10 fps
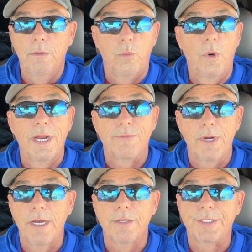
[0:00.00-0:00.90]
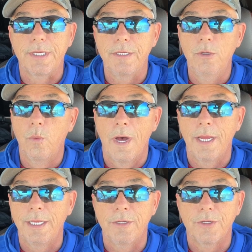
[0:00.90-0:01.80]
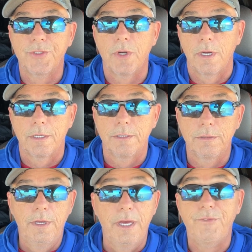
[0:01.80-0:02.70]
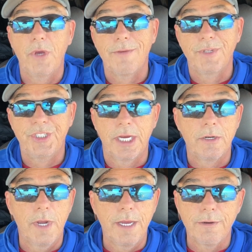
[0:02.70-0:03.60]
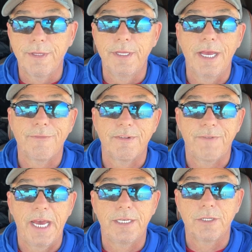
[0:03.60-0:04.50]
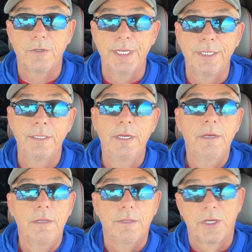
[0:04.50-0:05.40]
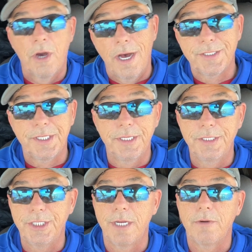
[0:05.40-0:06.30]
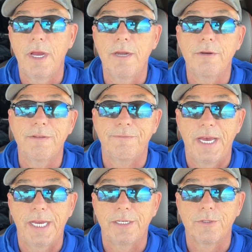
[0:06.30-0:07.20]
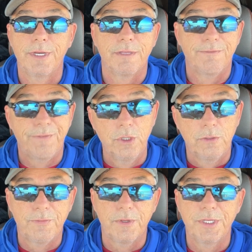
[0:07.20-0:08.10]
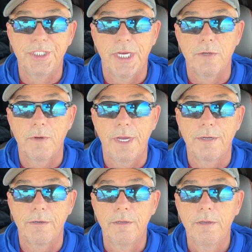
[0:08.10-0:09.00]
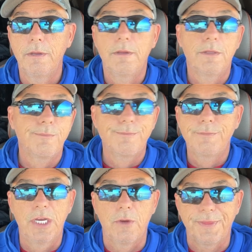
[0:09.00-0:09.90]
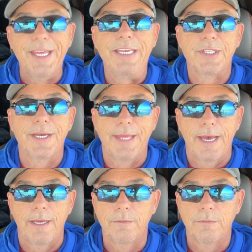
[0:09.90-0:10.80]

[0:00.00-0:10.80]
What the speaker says: whatever else that you want in your truck. If you have a generator, then you have to factor in the cost of the generator, you factor in the fuel for the generator, you know, things like that.